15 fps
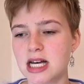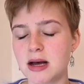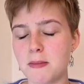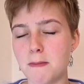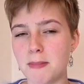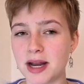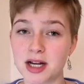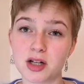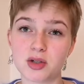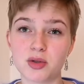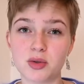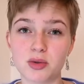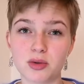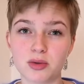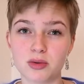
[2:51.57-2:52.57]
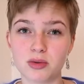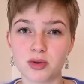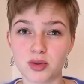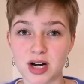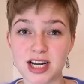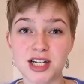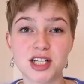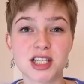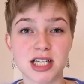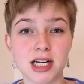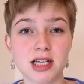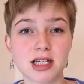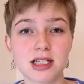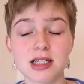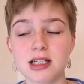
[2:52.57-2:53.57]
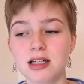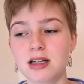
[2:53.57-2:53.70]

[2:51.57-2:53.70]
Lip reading: medical grade silicone,